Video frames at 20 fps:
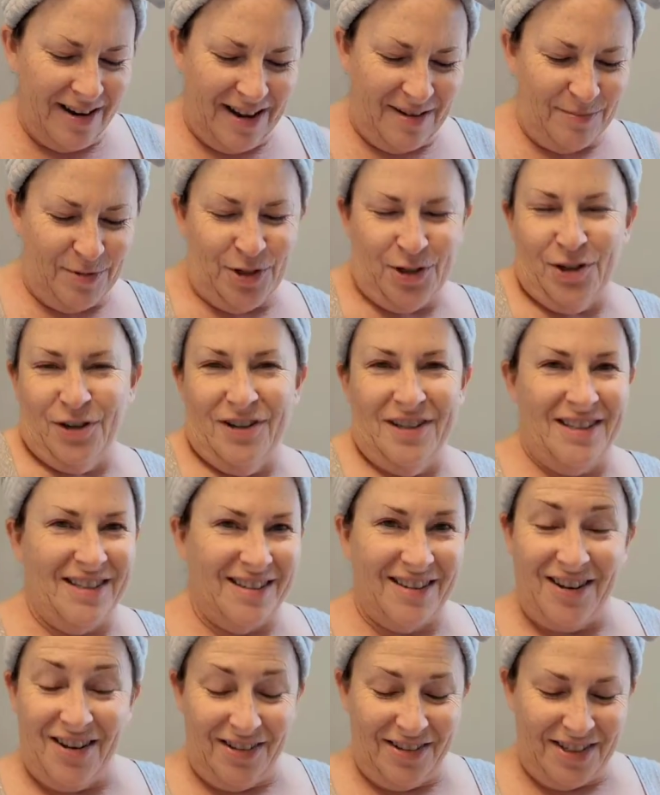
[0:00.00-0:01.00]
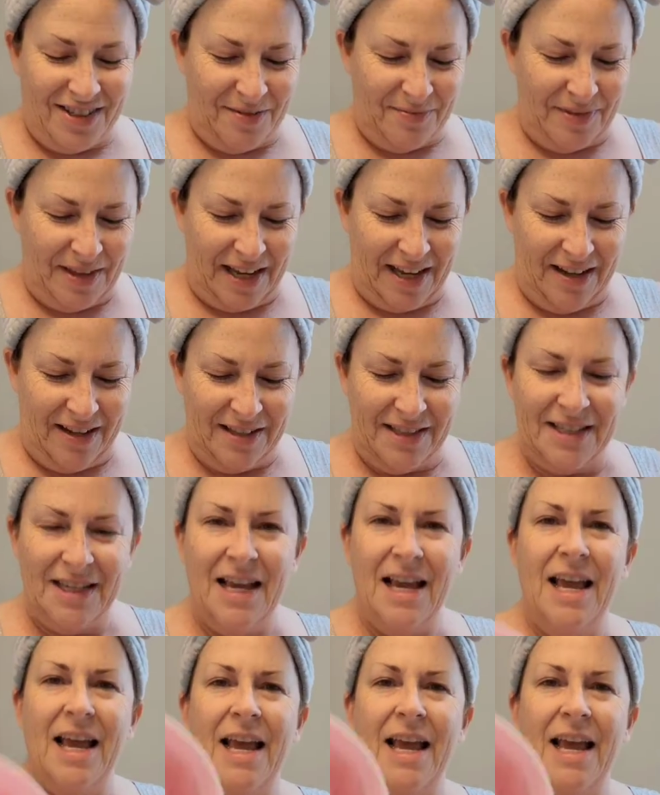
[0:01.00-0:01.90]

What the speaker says: I'm sure it's called something else.